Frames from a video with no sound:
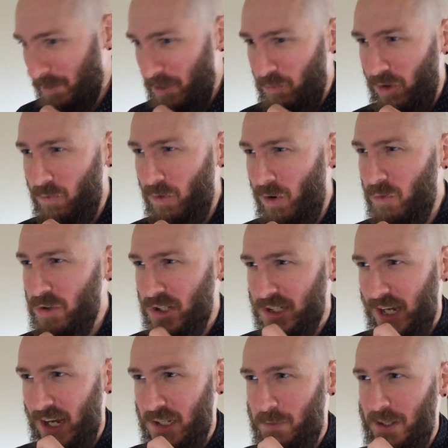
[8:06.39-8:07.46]
What would you
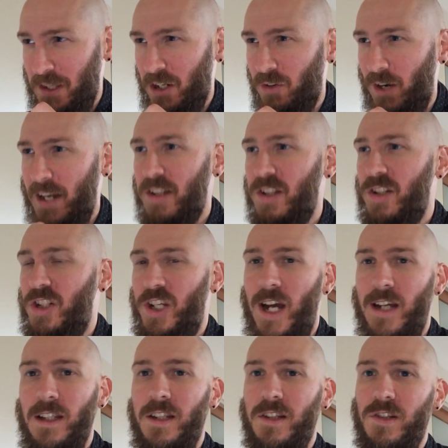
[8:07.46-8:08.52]
say has been the greatest
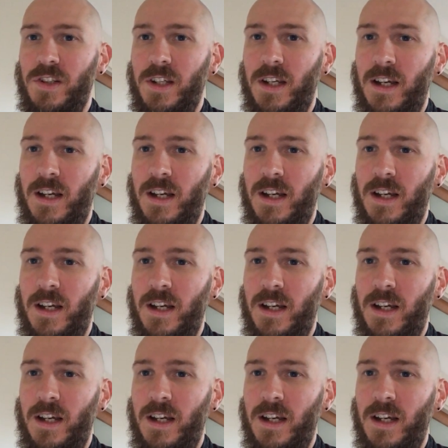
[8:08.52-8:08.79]
challenge